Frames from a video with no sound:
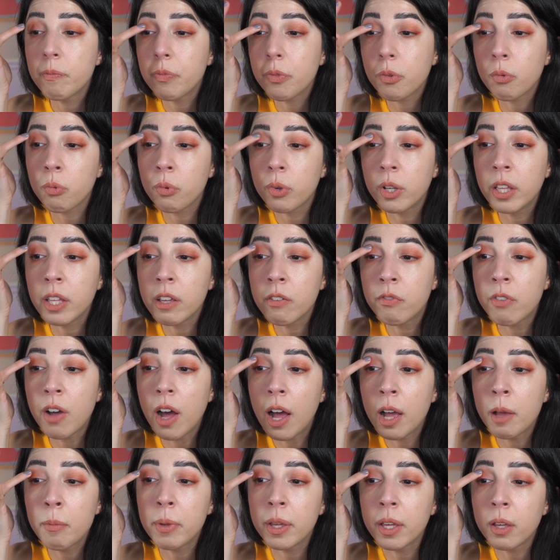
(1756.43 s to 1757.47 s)
really
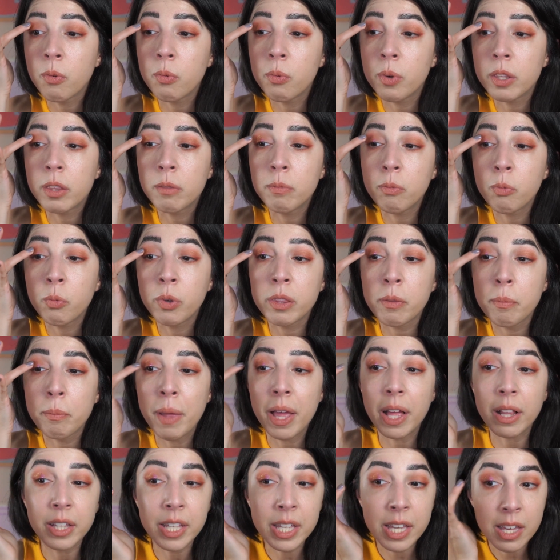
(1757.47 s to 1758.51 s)
vibing with
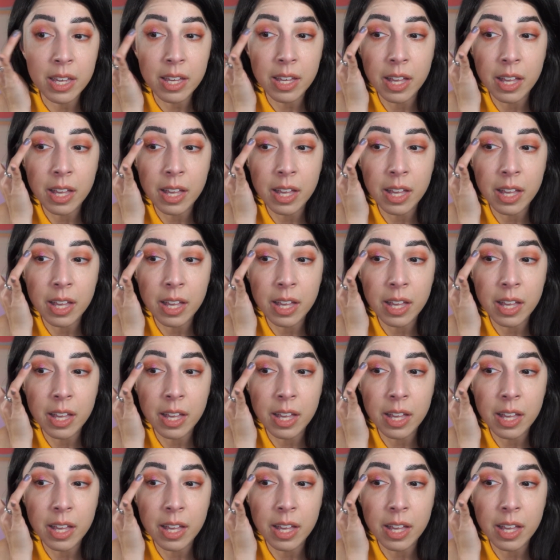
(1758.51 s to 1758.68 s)
Belly,